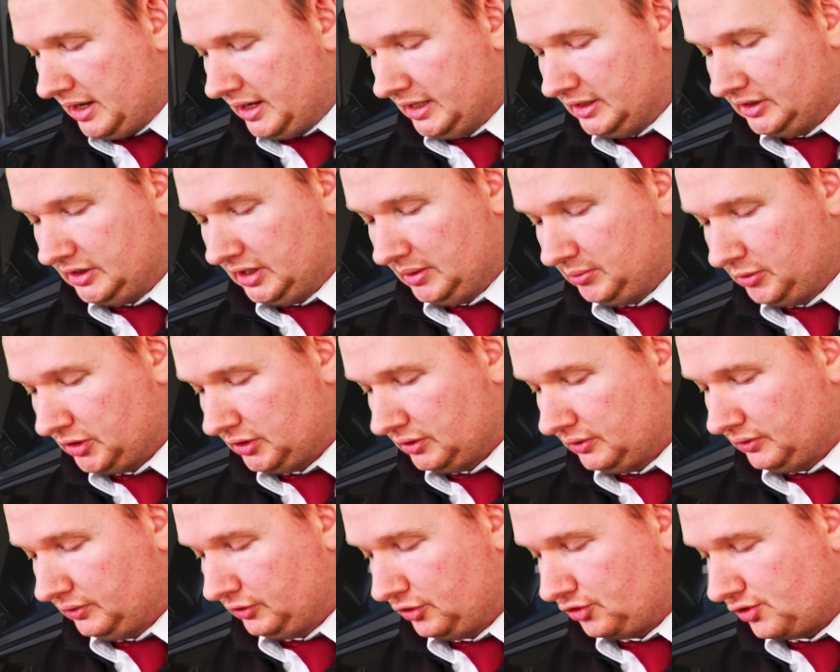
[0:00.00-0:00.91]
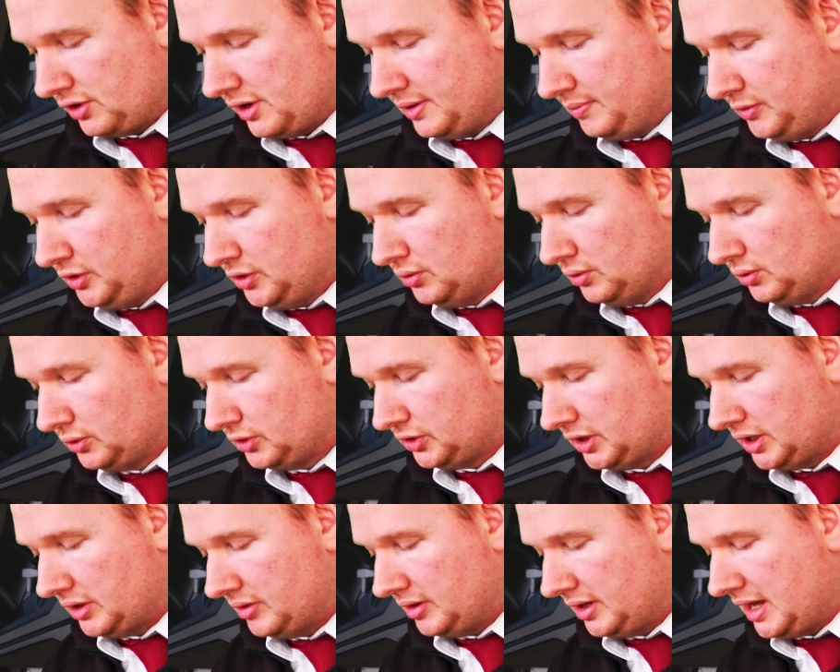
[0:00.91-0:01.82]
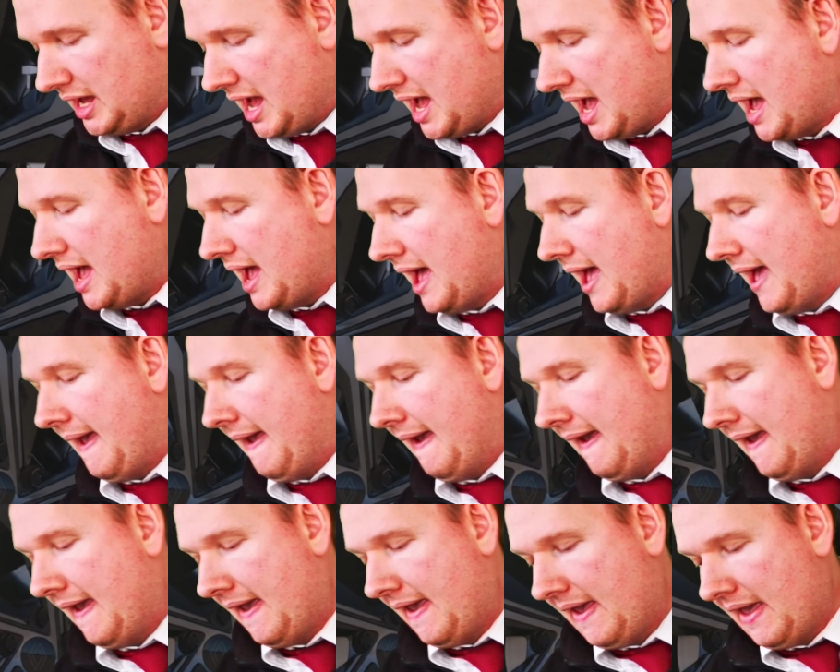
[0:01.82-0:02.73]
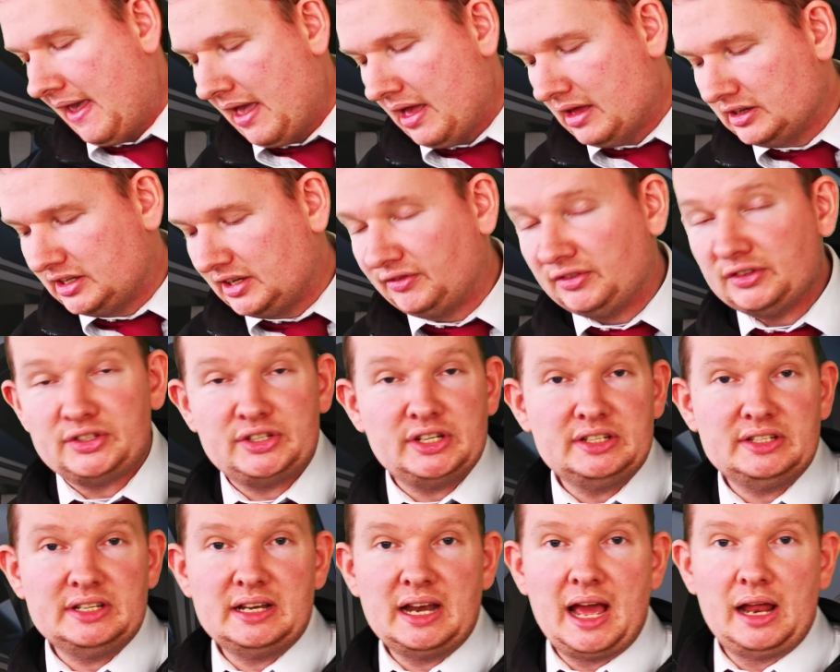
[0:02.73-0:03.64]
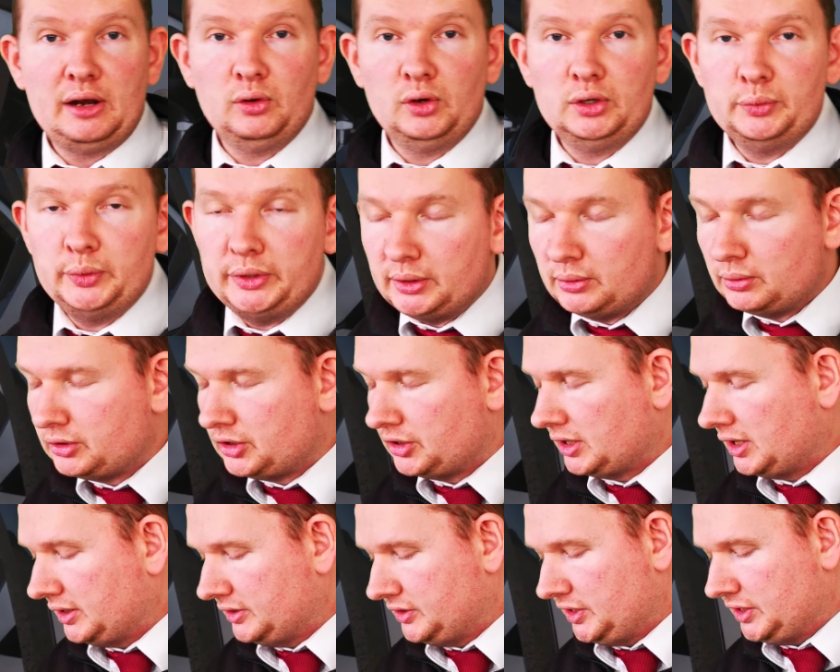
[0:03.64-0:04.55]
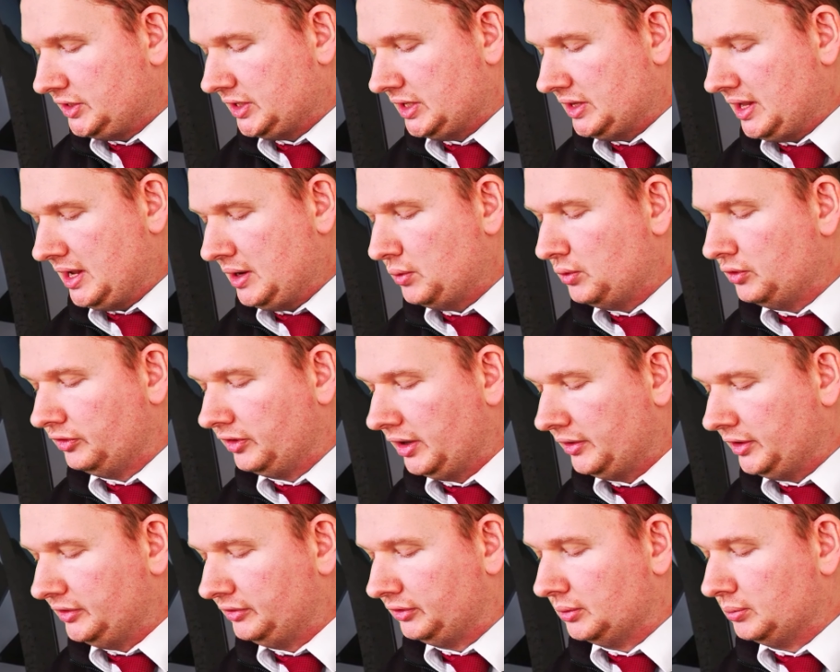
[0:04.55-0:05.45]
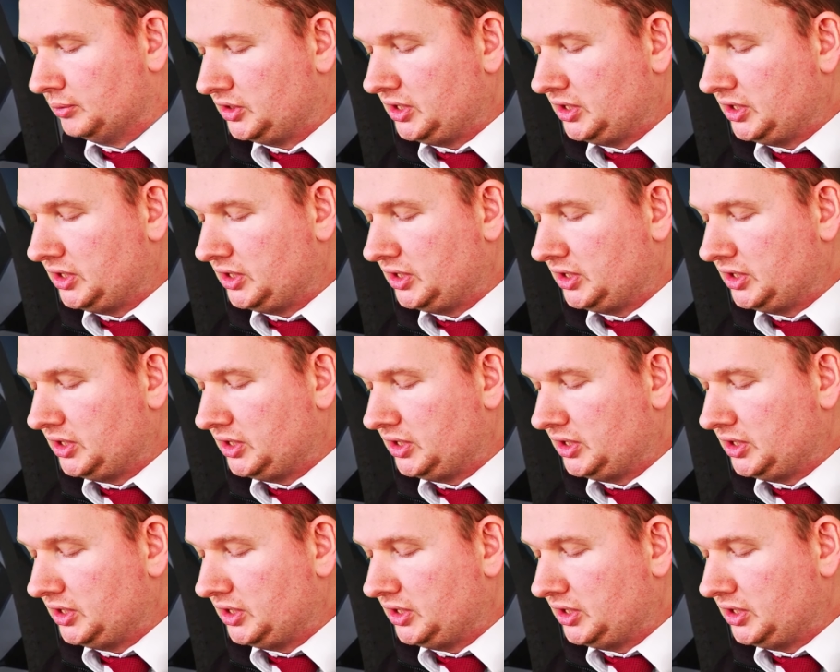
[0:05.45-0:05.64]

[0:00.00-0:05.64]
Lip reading: In terms of trim, you'll also get differences in alloy wheel sizes, and they will vary from